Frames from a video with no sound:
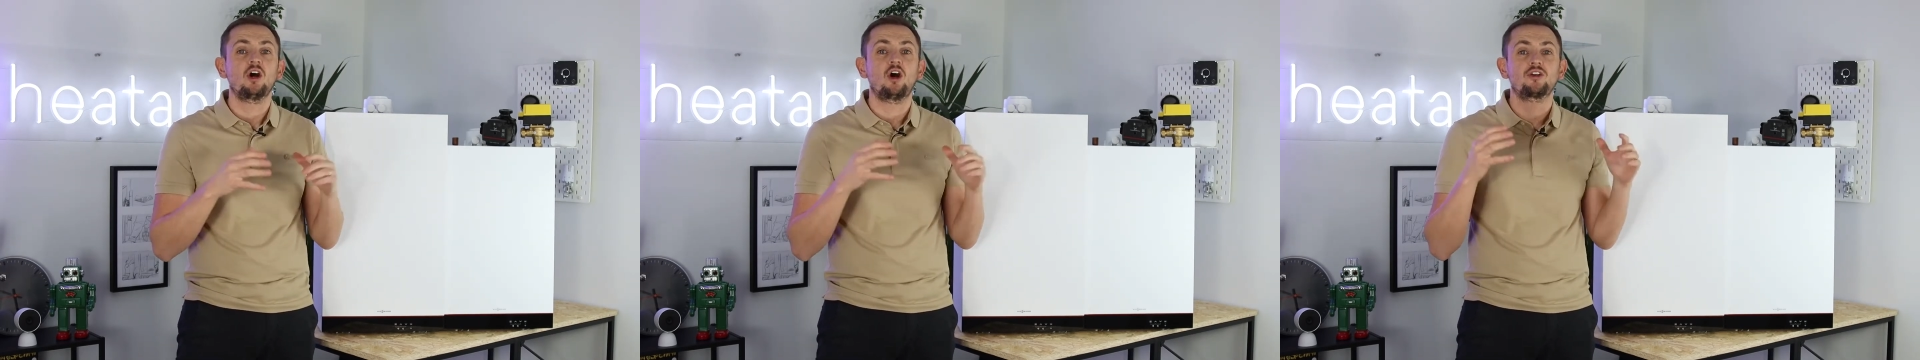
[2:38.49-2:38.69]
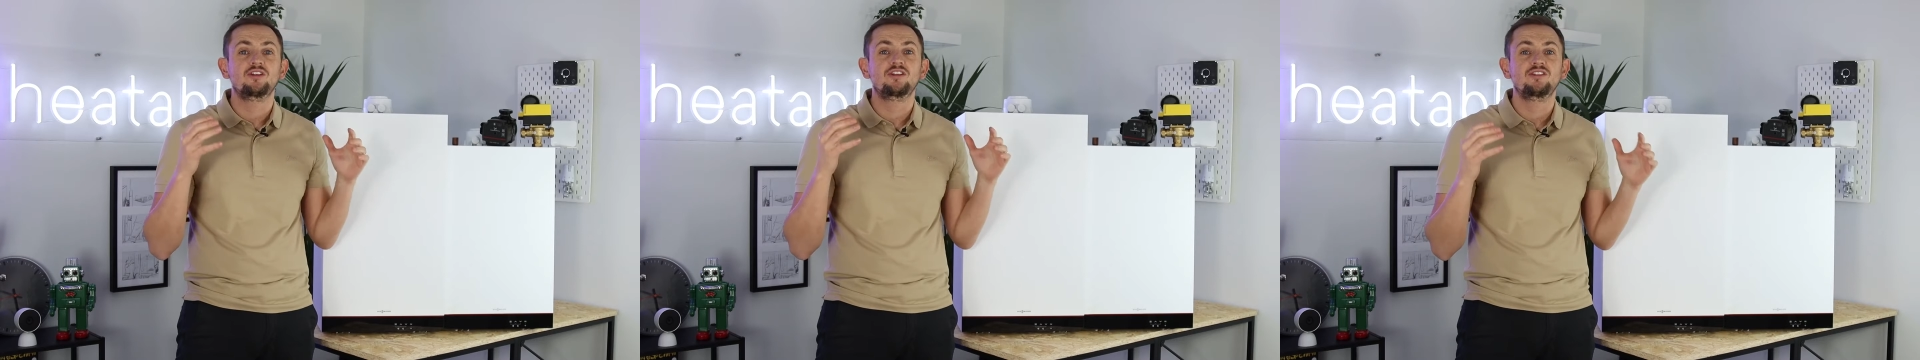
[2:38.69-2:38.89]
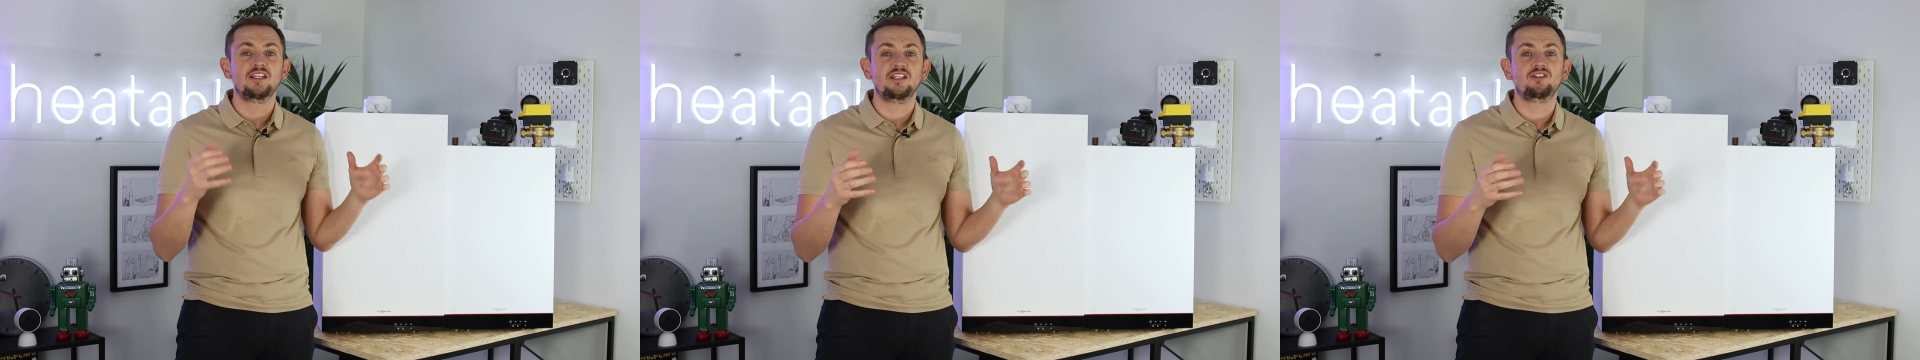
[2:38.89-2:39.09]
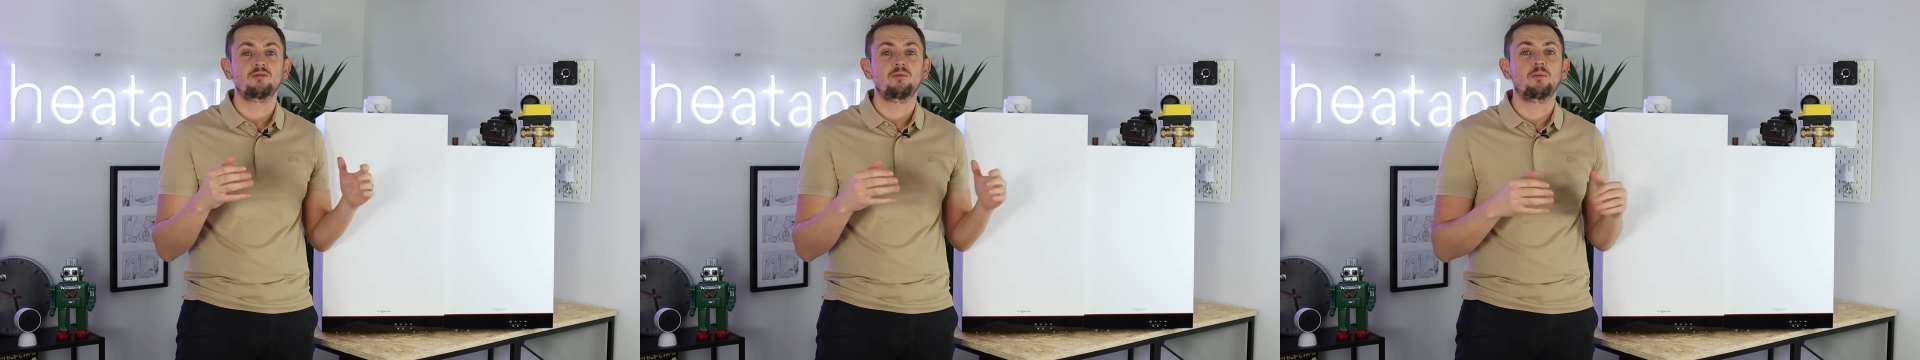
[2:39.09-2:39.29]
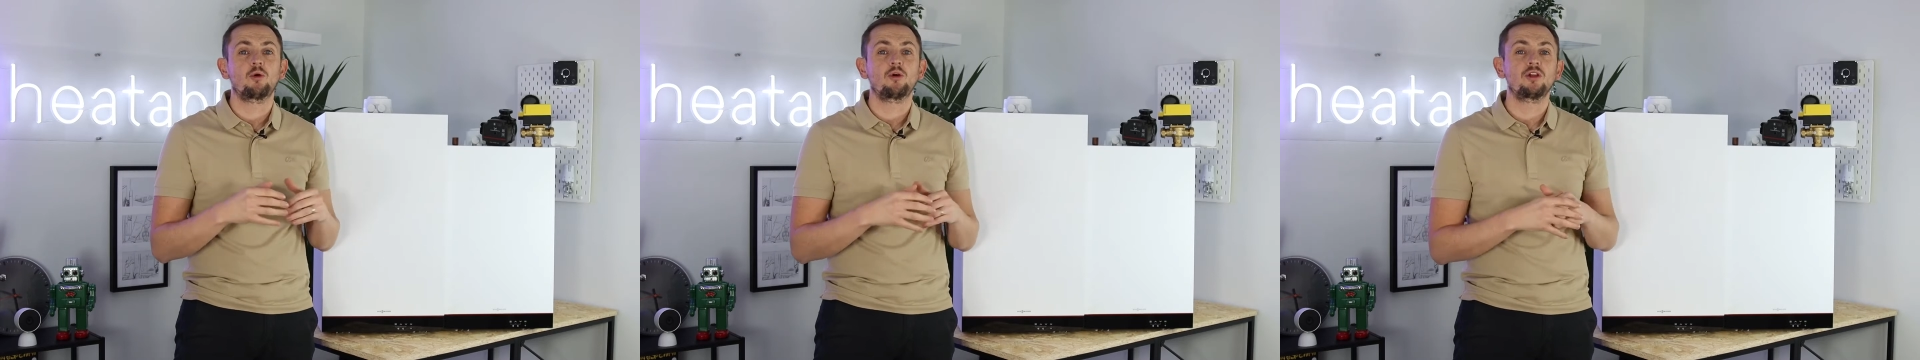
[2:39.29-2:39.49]
On a
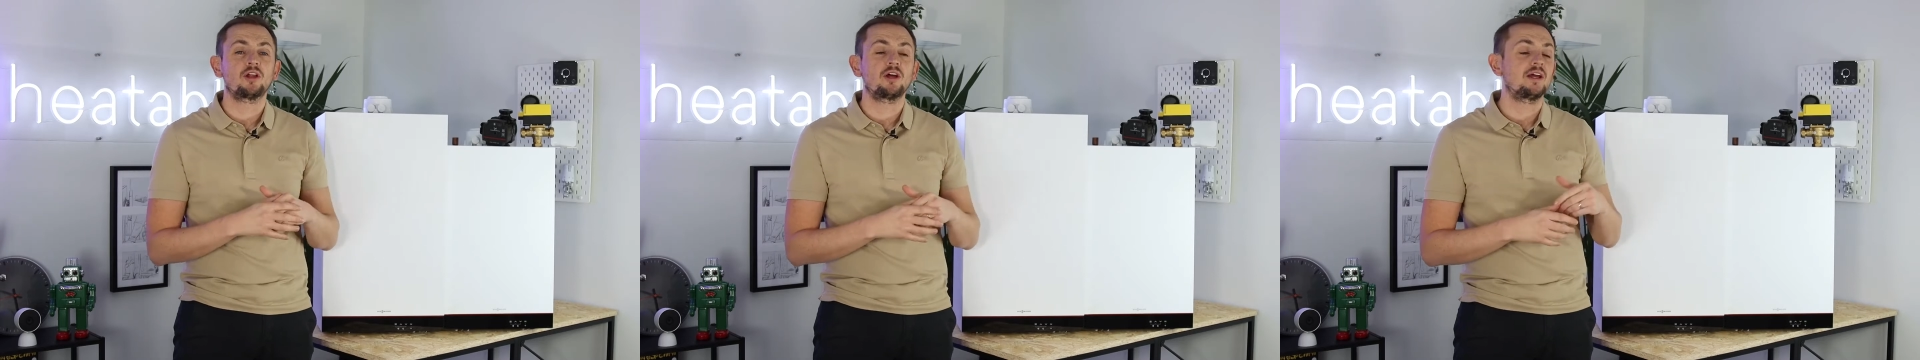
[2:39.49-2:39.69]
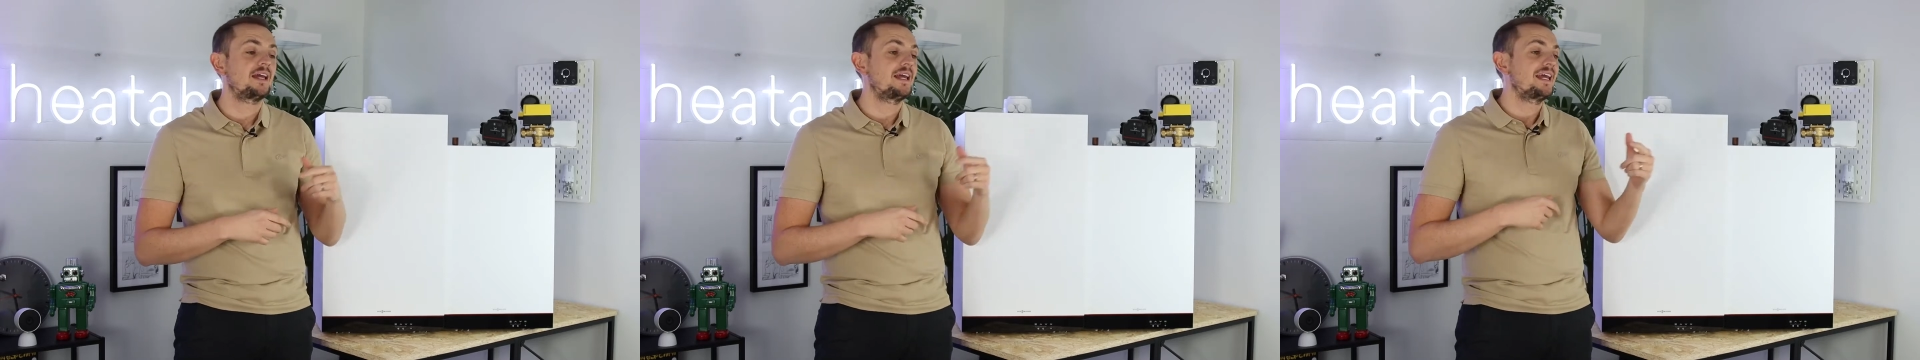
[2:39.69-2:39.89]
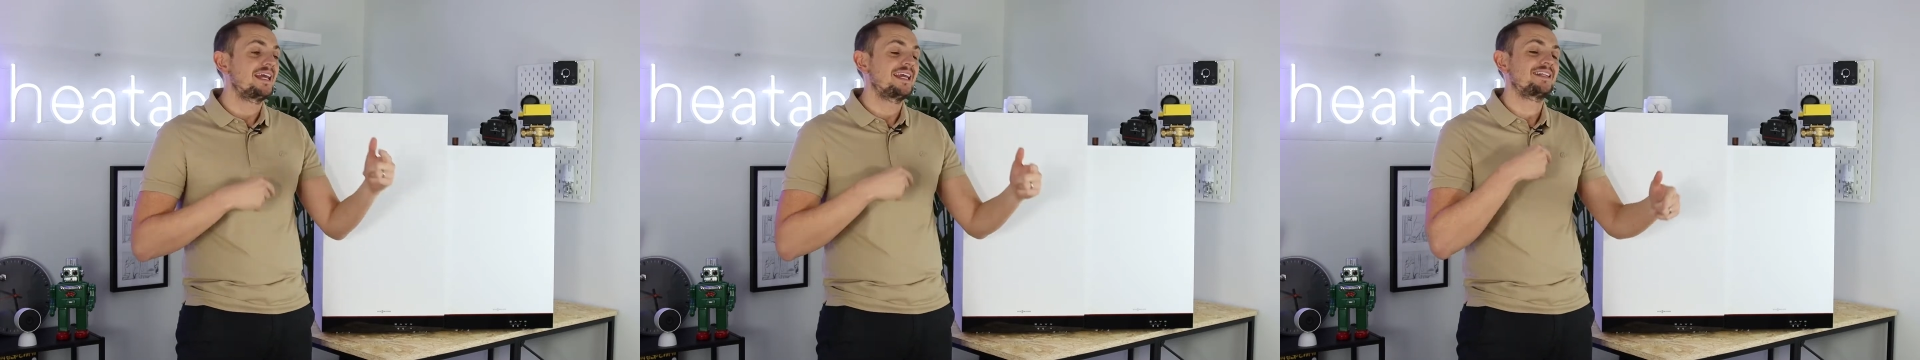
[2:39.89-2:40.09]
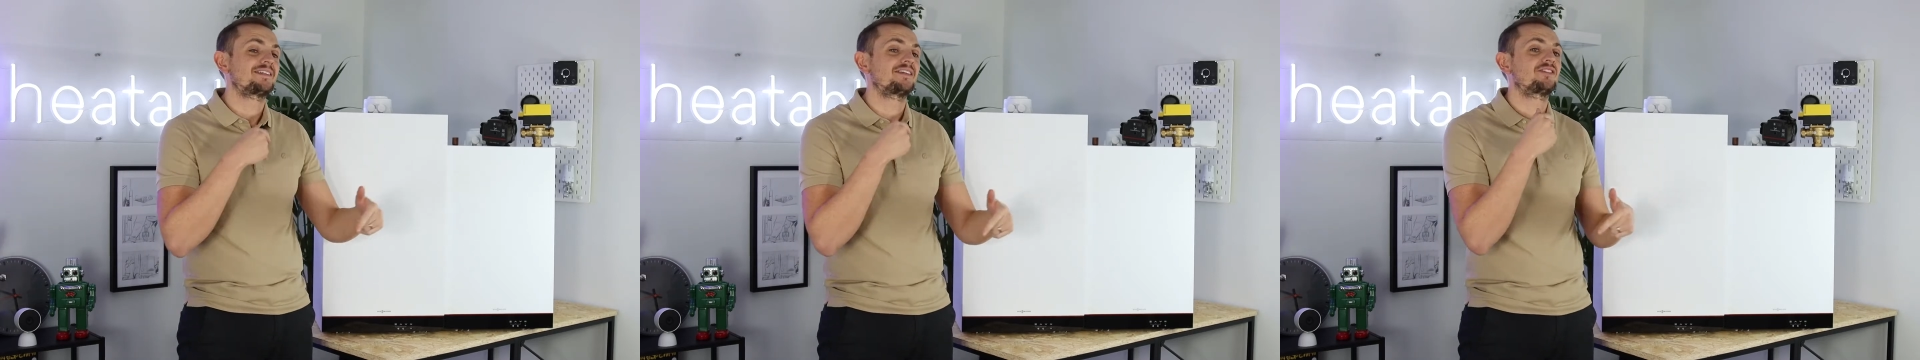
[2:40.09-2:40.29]
system boiler, it's